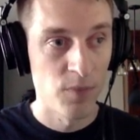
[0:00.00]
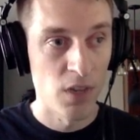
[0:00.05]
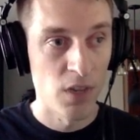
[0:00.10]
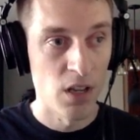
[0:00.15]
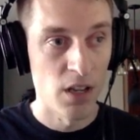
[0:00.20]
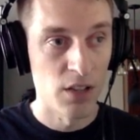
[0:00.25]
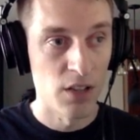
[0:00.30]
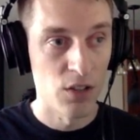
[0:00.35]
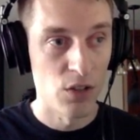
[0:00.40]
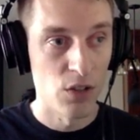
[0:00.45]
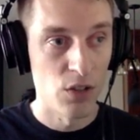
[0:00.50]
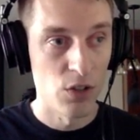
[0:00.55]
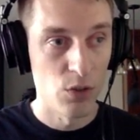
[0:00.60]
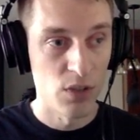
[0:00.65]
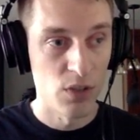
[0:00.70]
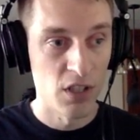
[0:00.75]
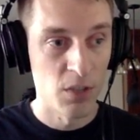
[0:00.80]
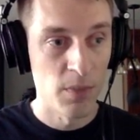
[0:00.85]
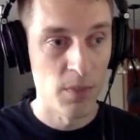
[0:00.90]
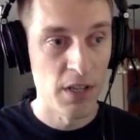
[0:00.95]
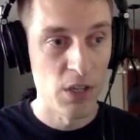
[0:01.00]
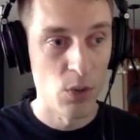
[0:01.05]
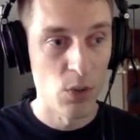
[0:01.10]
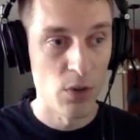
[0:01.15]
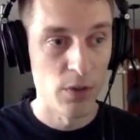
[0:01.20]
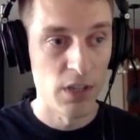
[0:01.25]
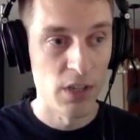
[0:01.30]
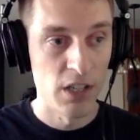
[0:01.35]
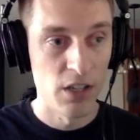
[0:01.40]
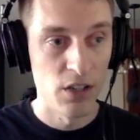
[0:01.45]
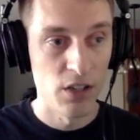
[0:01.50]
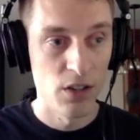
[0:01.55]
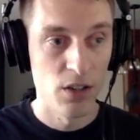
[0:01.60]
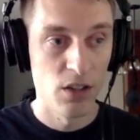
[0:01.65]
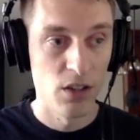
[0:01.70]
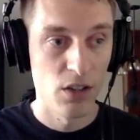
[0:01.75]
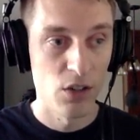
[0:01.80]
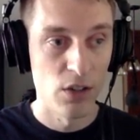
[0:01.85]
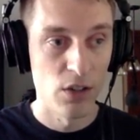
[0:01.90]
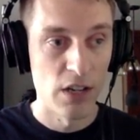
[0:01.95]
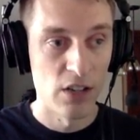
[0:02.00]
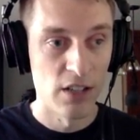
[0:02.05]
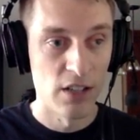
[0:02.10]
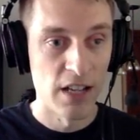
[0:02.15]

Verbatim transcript: Uh, so you use this menu over here, go down to